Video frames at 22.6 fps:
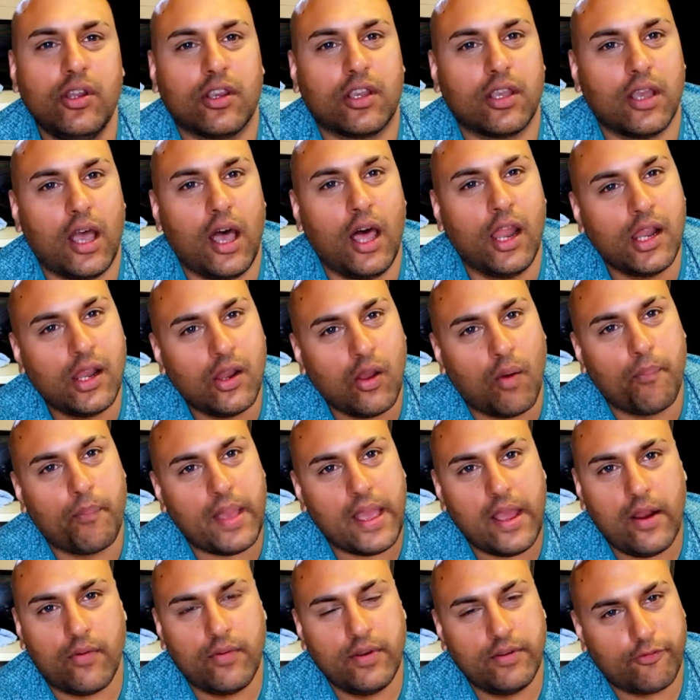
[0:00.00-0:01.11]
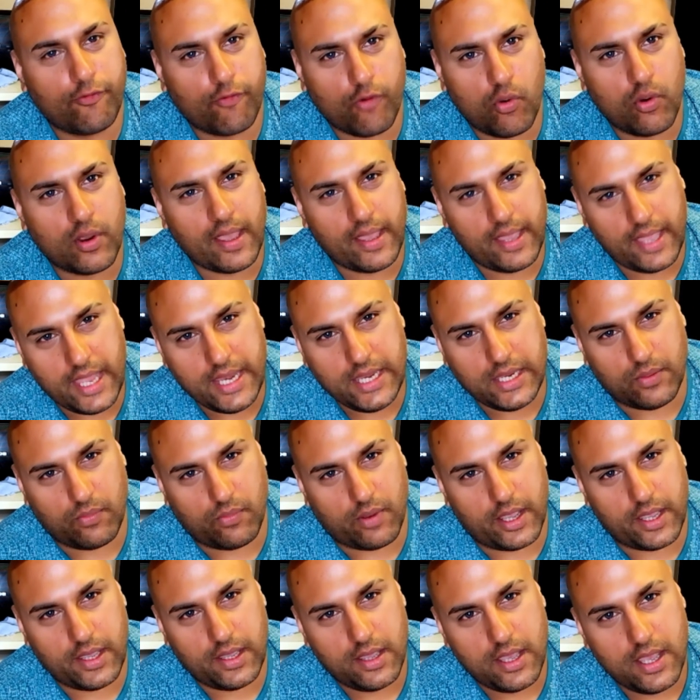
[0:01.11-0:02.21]
look a lot better in 4K
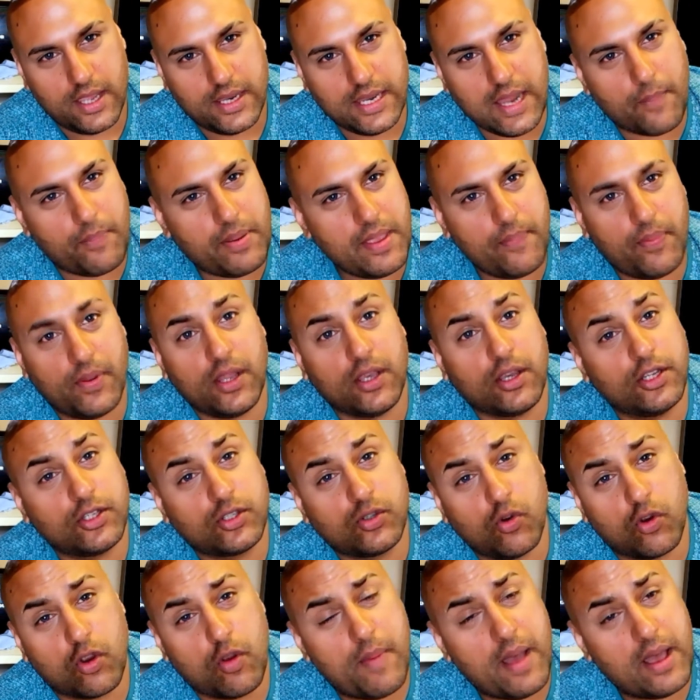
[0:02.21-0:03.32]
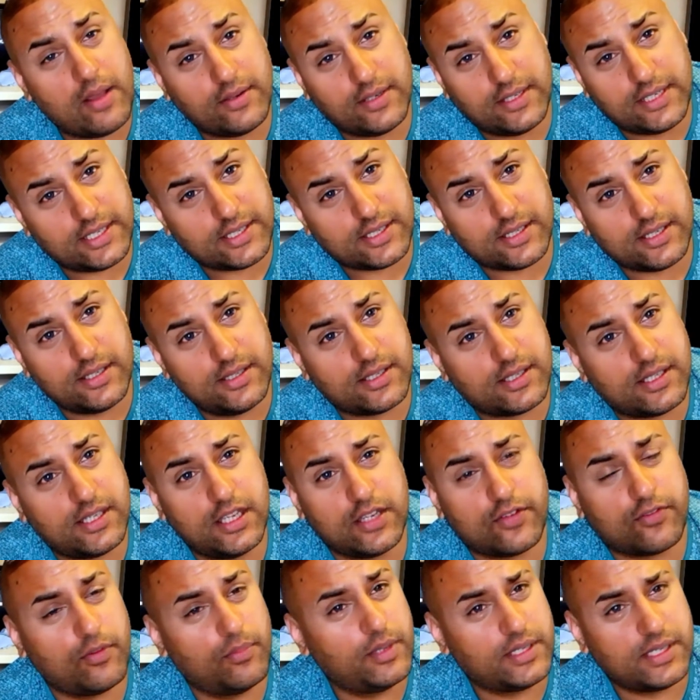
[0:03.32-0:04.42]
anyway. Now, people are going to talk about distances
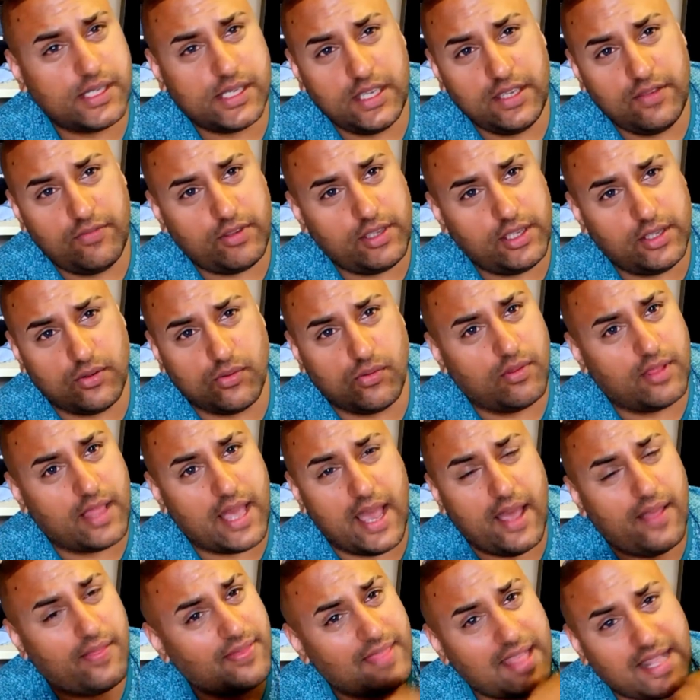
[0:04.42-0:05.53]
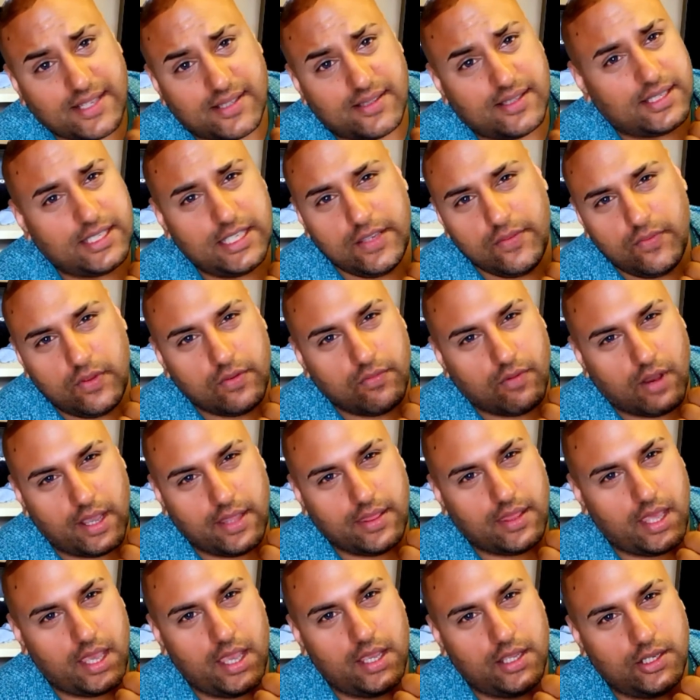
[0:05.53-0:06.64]
from the TV and all that. That's the TV right
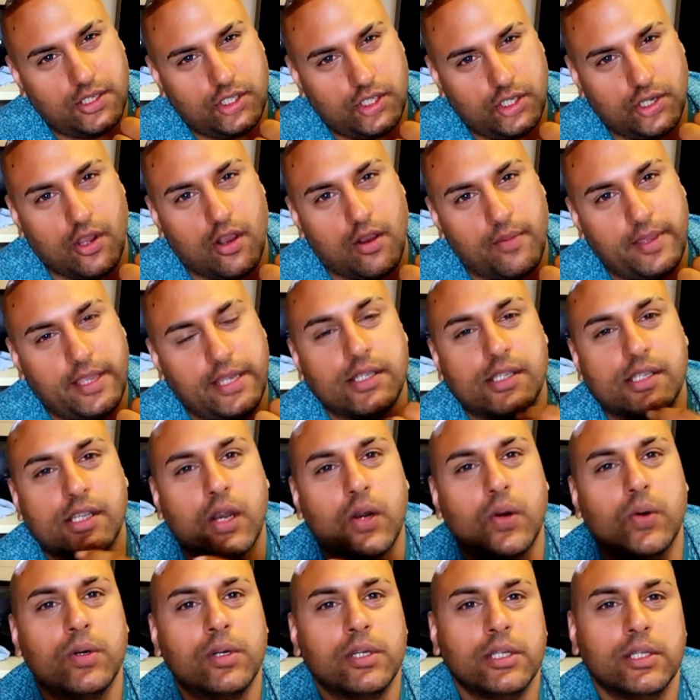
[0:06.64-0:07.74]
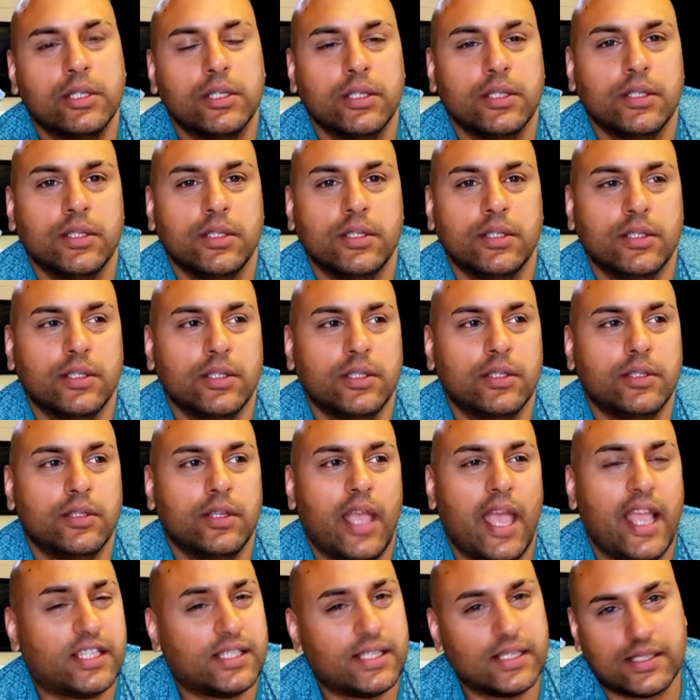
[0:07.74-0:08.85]
there. Do you know what I mean? So
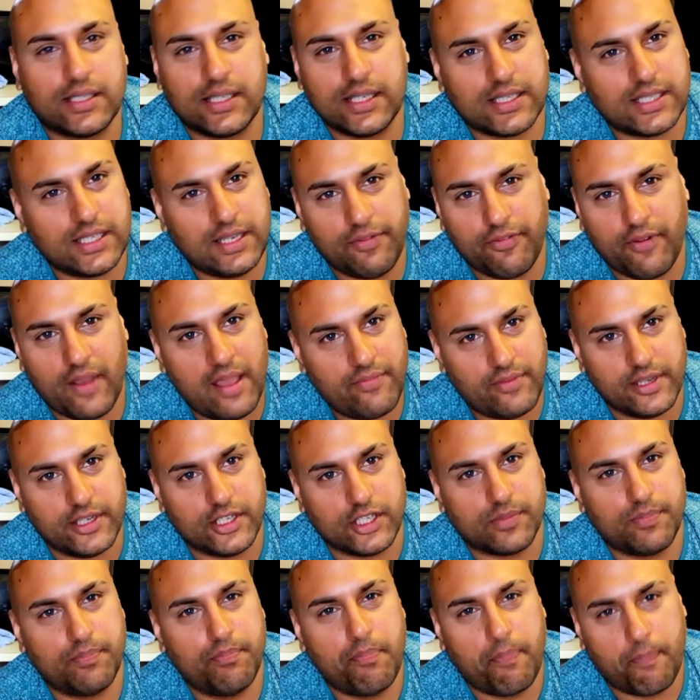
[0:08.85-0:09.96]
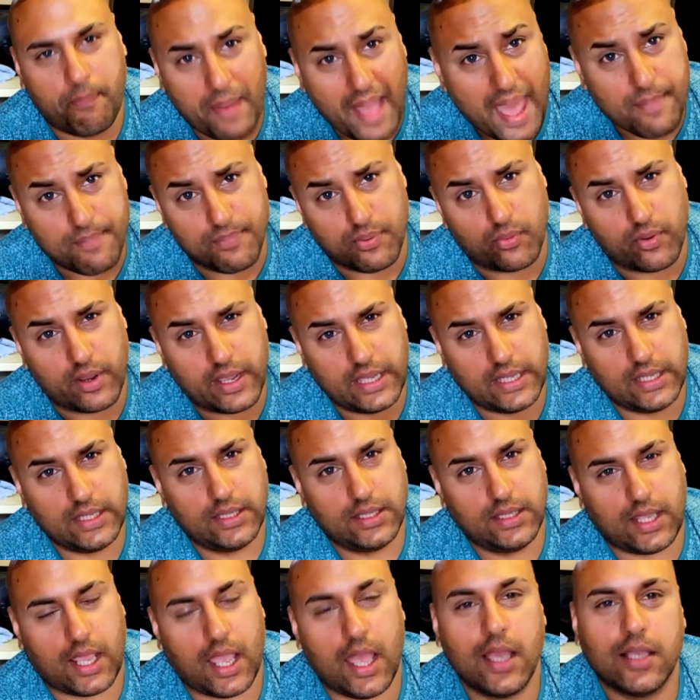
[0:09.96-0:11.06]
it's a 65-inch bad boy.
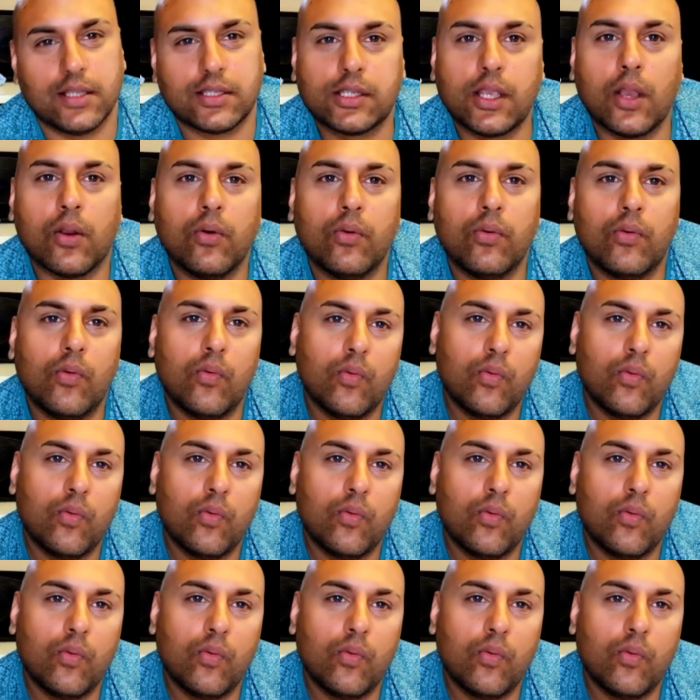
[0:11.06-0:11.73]
Yeah. So